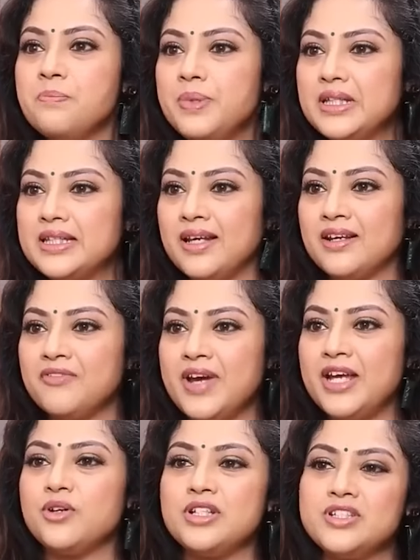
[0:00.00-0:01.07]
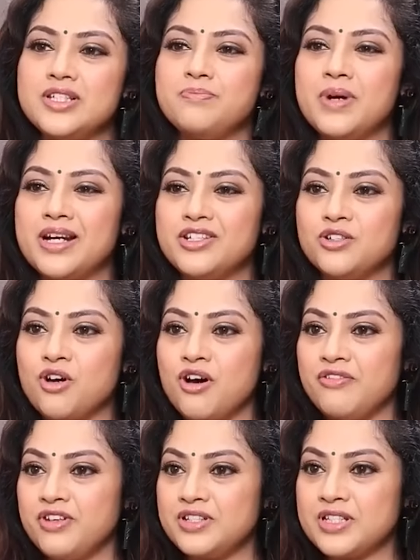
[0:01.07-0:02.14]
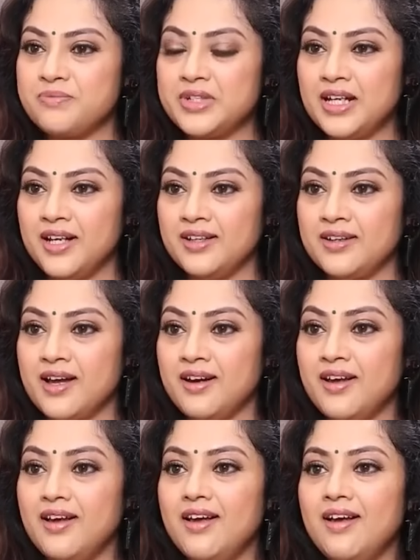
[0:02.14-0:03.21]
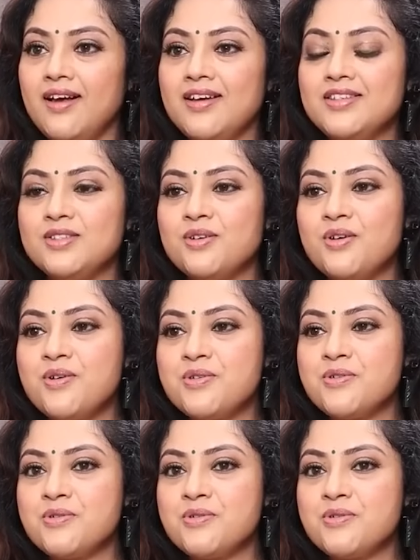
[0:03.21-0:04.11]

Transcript: simple thing where you can just brush it off or something like that. So